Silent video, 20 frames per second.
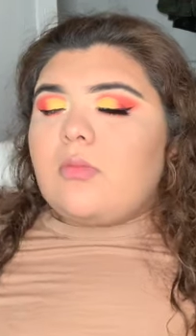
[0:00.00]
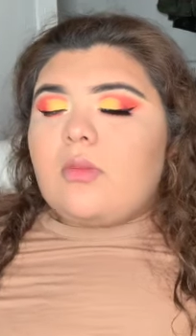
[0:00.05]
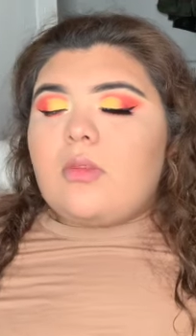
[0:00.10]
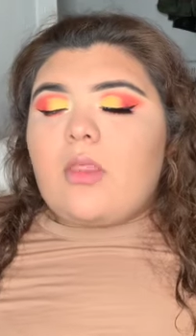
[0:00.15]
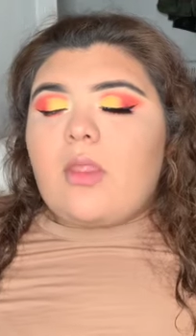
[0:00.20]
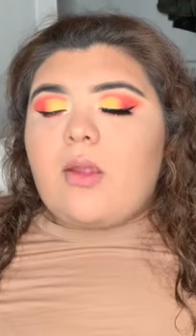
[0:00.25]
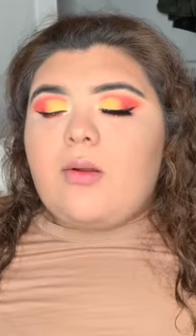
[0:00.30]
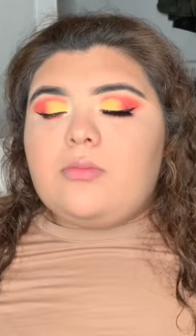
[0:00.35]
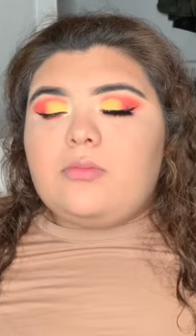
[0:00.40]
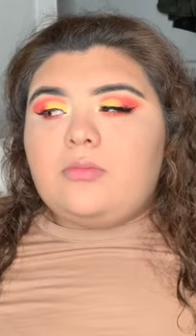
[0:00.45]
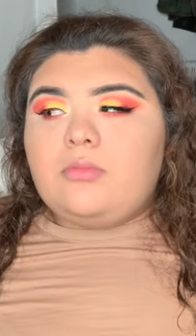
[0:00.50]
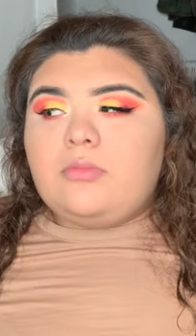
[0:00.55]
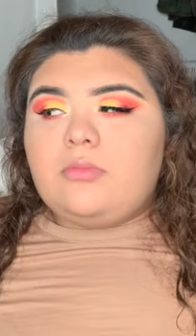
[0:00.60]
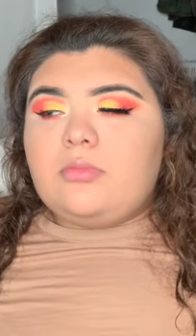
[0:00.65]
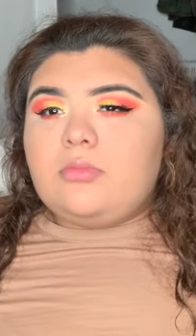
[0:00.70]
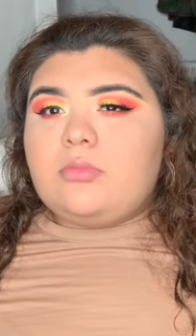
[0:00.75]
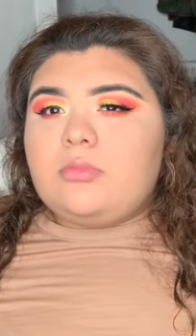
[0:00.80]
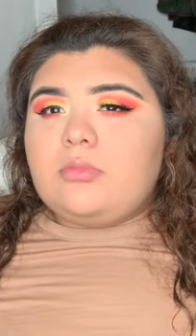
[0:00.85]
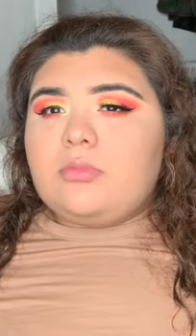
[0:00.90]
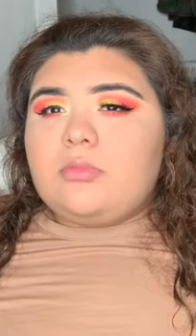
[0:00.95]
I also need
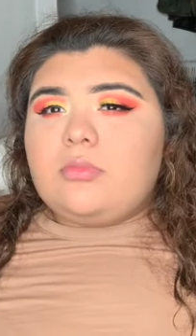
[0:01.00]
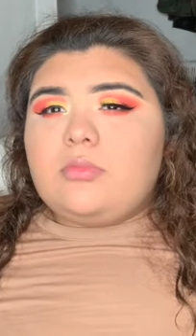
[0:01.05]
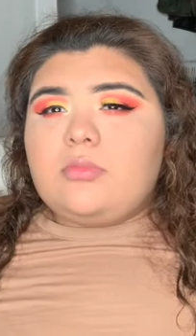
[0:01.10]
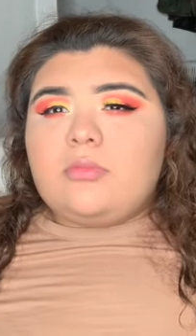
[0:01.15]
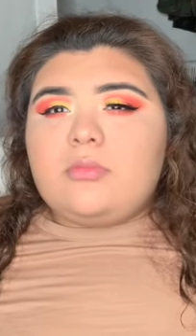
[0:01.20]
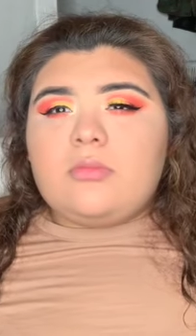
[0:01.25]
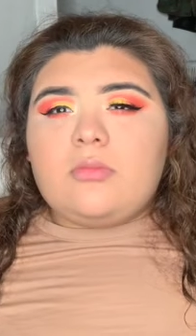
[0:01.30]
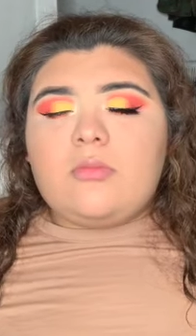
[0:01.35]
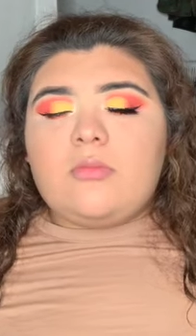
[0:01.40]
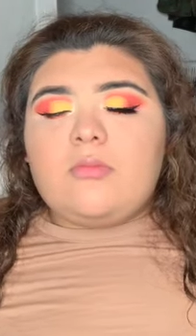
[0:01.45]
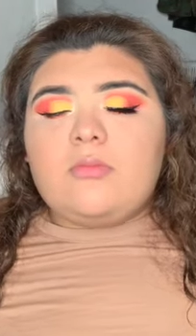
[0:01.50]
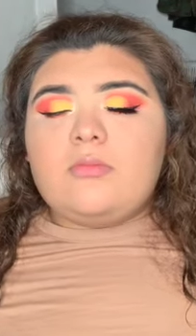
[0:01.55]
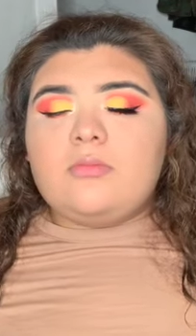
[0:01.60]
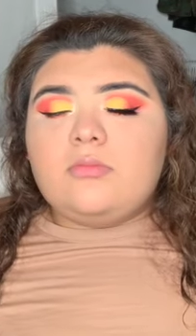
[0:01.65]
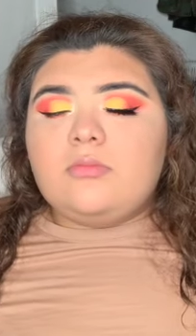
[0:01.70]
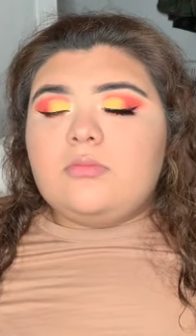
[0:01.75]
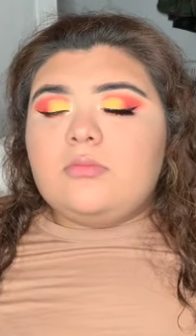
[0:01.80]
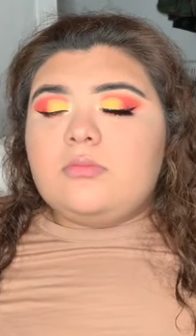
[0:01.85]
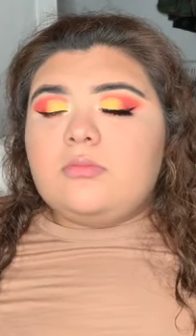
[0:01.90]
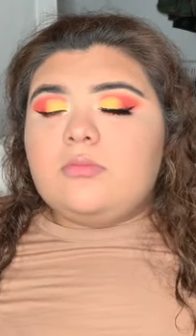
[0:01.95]
to work on my
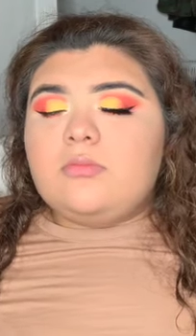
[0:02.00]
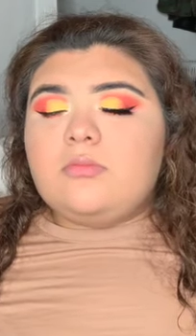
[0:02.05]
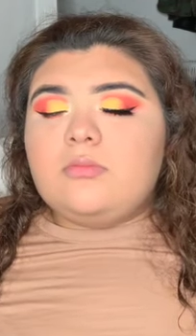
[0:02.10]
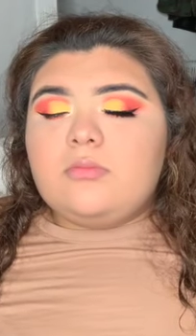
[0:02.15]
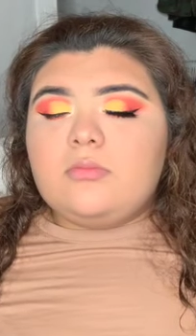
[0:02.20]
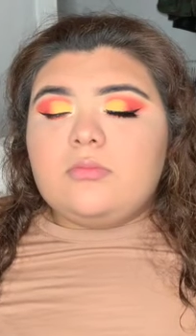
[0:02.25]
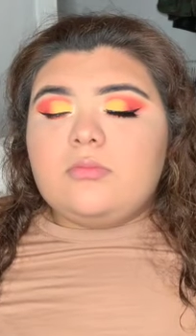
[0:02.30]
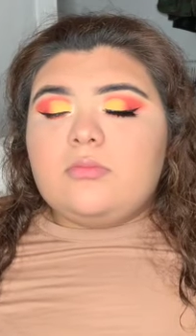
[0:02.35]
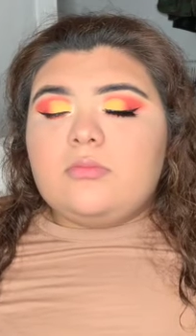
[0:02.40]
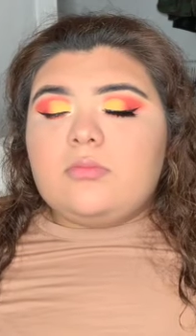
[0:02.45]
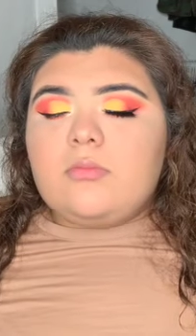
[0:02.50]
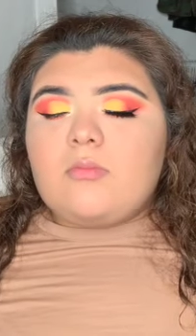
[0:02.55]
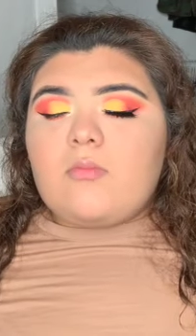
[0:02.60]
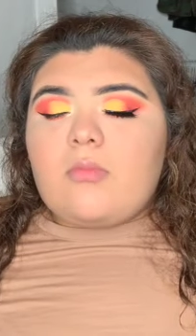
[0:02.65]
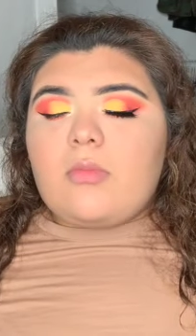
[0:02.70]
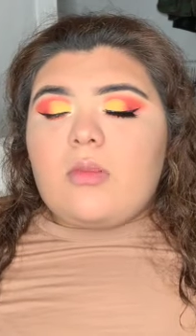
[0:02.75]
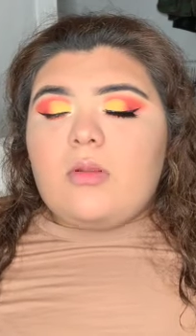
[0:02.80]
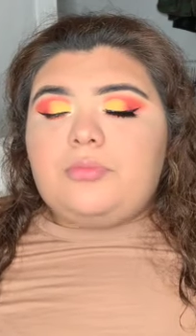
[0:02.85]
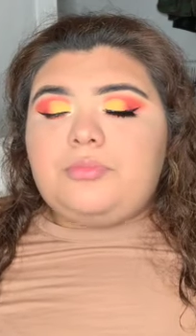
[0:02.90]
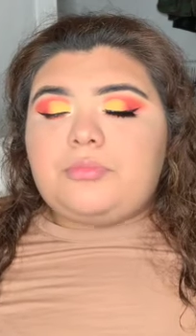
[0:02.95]
background. I know you
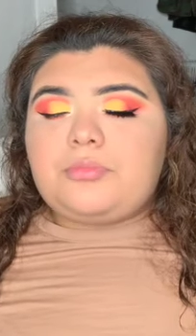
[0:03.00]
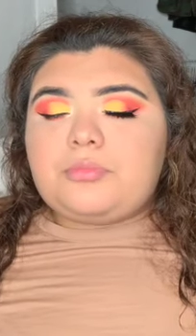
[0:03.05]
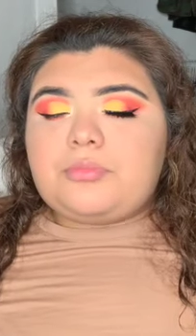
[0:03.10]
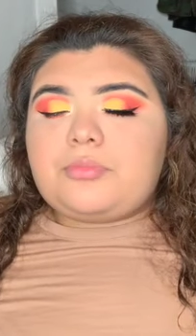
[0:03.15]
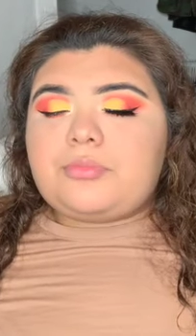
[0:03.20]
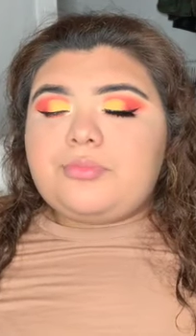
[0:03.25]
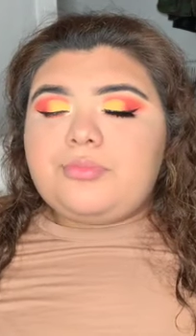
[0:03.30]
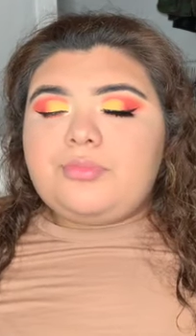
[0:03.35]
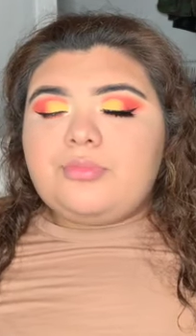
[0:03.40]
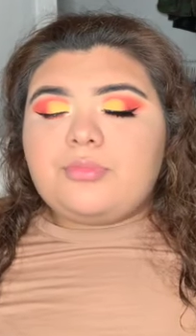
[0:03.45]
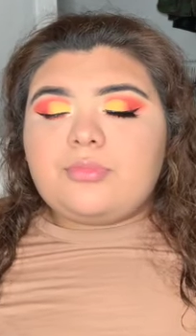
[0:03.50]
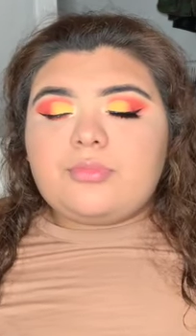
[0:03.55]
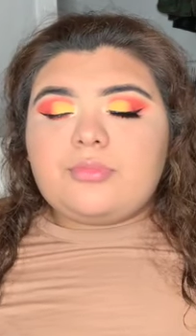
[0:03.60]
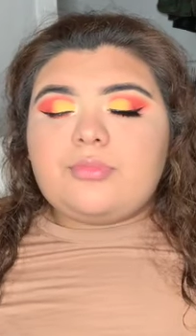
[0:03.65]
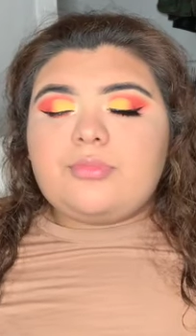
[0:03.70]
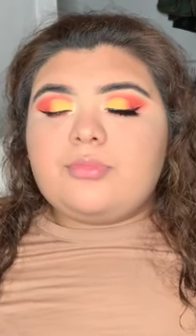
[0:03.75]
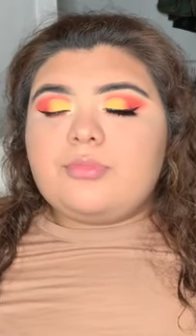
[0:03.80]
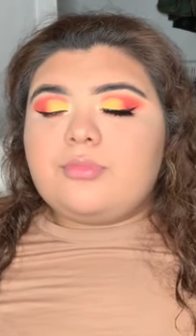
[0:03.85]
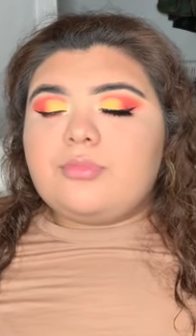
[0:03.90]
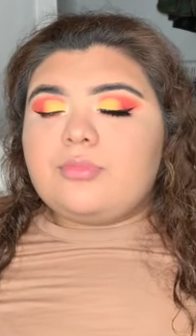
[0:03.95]
don't like to see my
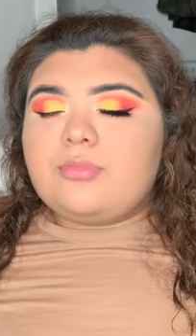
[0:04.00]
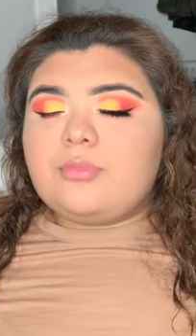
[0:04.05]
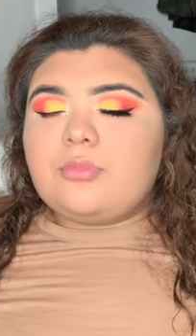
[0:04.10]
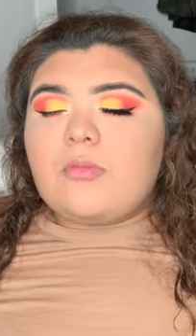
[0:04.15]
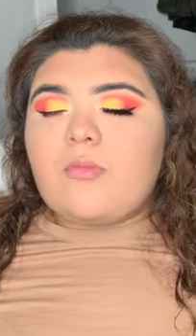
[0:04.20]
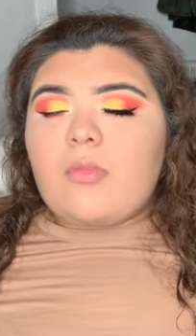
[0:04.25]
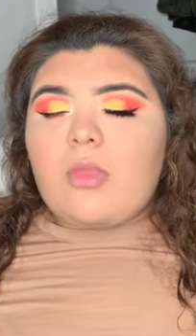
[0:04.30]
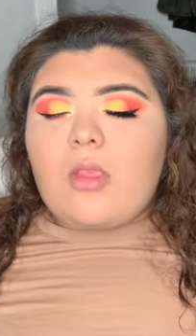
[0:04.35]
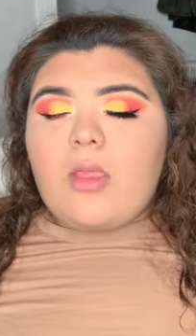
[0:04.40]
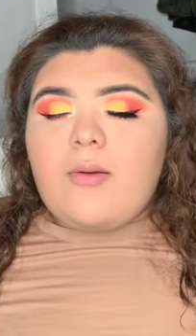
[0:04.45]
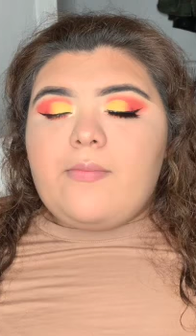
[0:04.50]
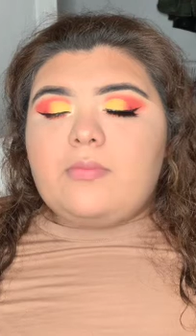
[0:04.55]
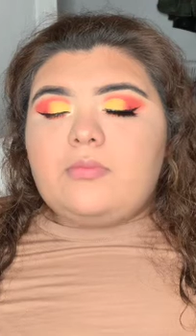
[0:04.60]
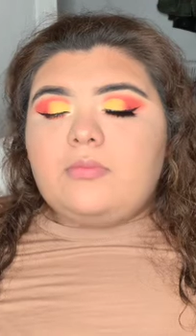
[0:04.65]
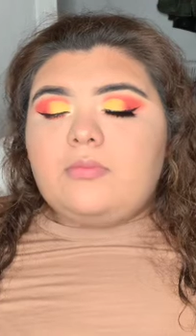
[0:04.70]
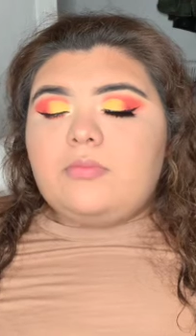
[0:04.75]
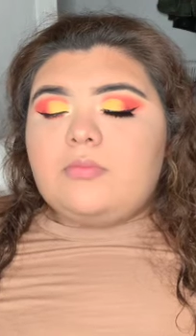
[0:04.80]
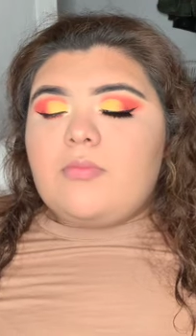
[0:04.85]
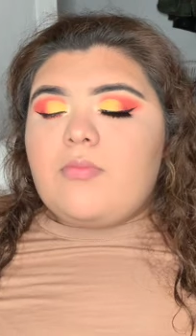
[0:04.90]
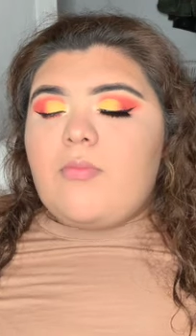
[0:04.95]
closet all
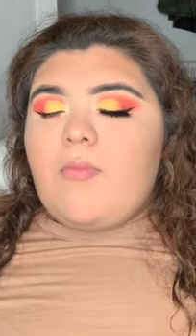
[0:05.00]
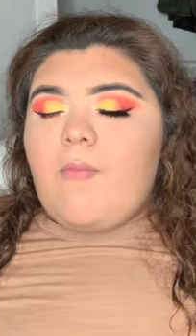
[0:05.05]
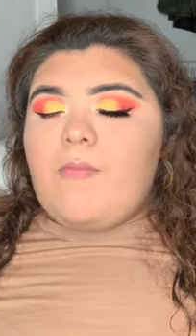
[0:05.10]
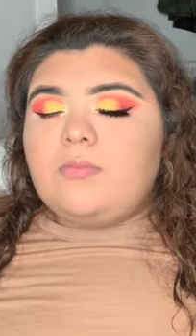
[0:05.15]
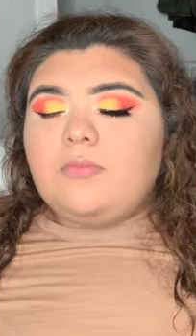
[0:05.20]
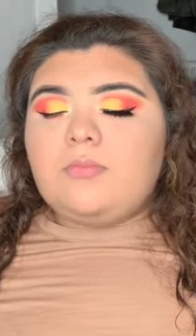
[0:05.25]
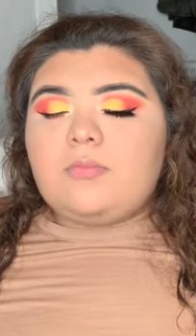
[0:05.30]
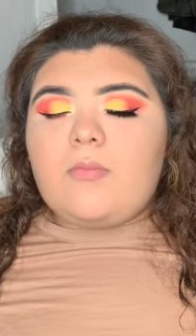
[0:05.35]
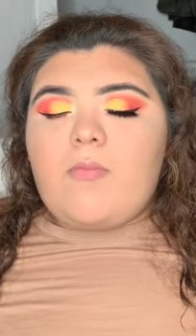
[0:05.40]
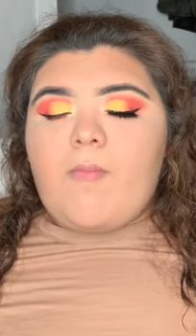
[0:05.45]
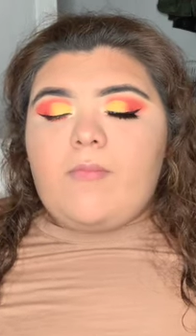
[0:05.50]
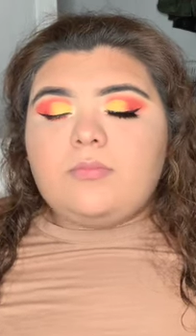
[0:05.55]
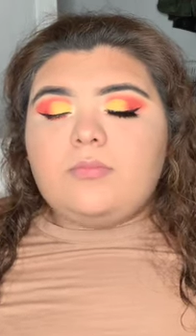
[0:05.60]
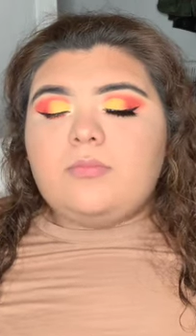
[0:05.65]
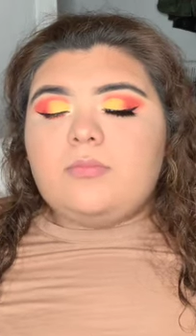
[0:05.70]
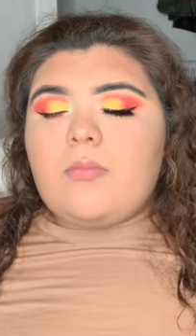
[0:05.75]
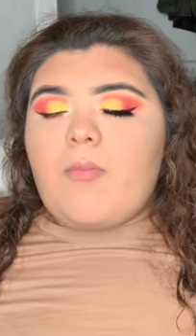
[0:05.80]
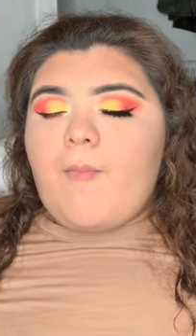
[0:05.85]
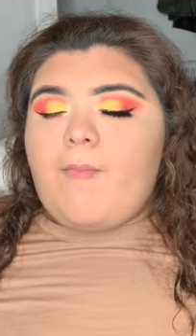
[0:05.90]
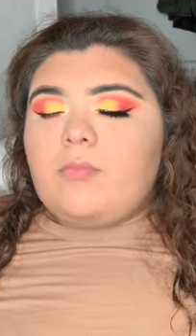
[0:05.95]
messy and all
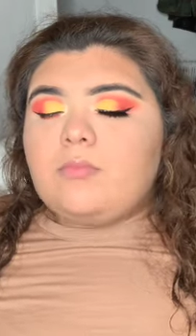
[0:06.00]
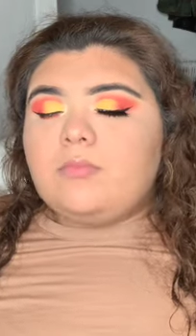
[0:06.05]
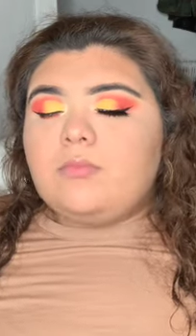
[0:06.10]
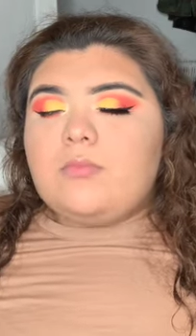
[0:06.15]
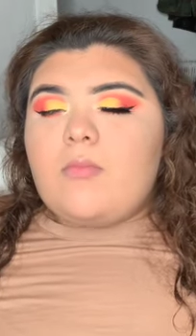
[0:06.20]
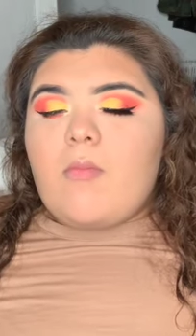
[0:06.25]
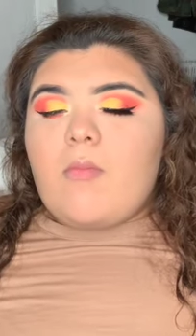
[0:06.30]
that,